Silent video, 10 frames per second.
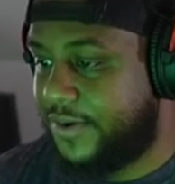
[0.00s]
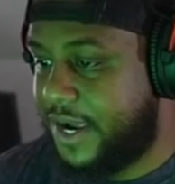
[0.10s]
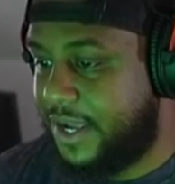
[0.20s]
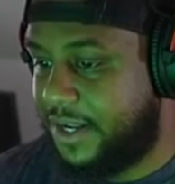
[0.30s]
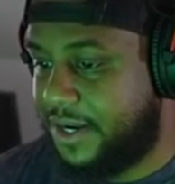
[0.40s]

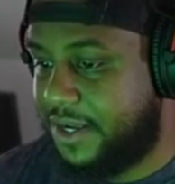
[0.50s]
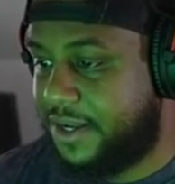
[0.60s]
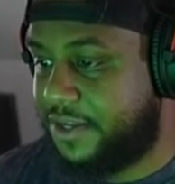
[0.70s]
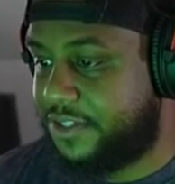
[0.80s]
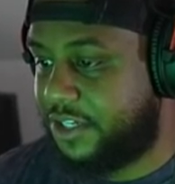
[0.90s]
right,
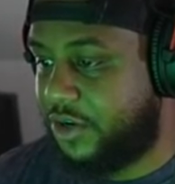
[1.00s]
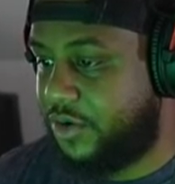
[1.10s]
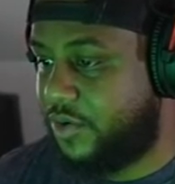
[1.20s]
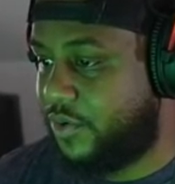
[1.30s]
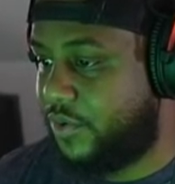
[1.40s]
uh,
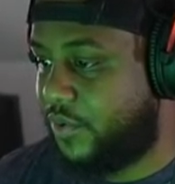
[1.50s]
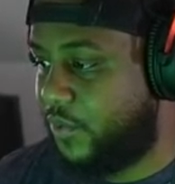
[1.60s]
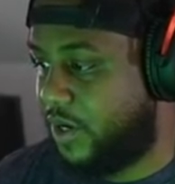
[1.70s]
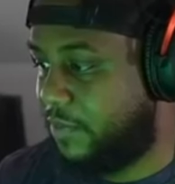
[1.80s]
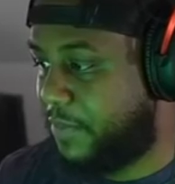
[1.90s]
so
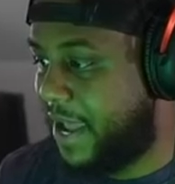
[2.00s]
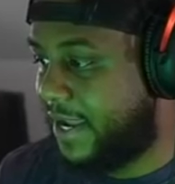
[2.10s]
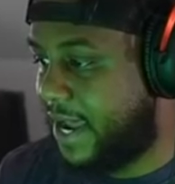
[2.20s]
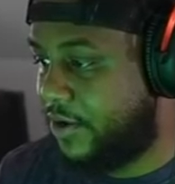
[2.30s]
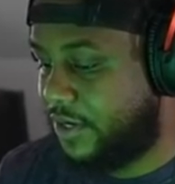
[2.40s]
we're back out